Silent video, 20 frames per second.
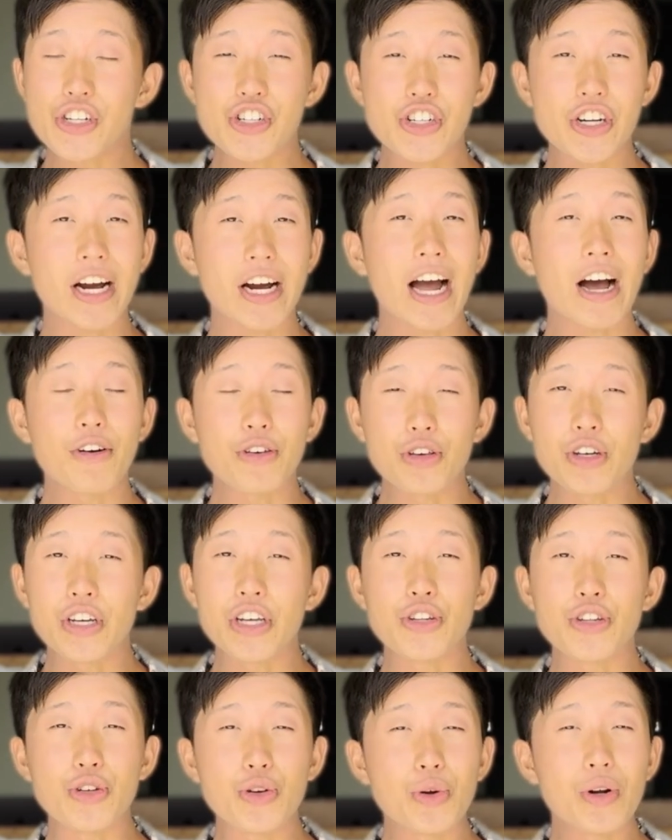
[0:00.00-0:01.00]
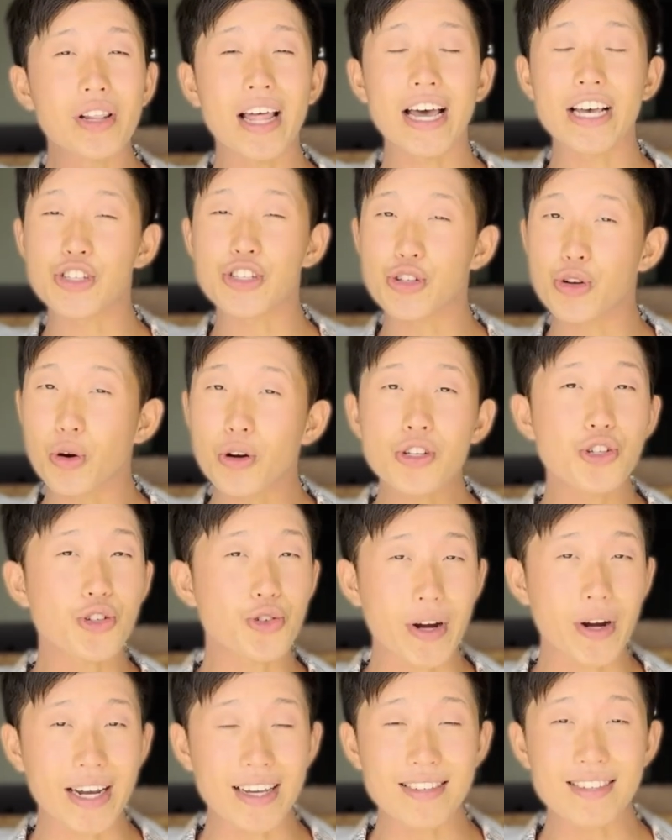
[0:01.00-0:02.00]
share how you can utilize your
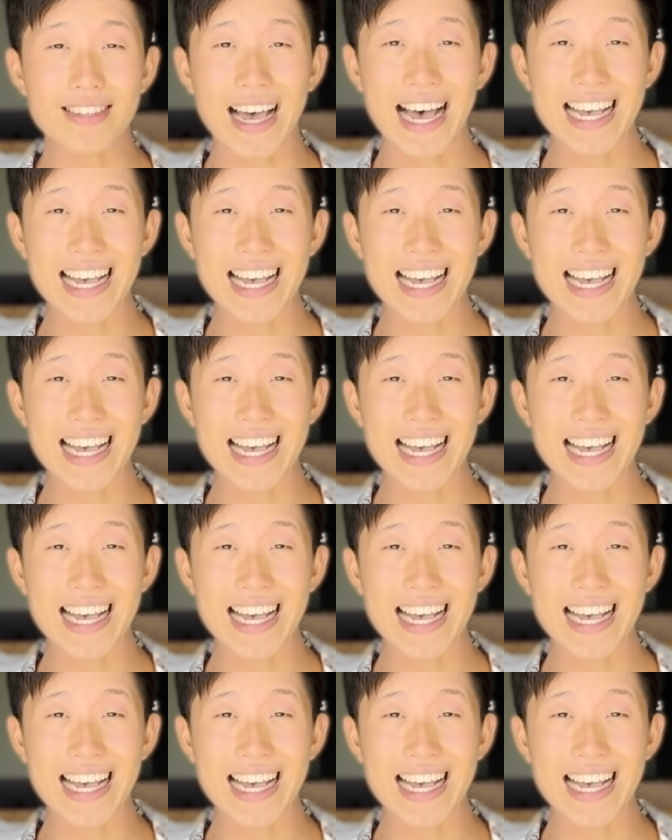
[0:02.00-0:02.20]
strengths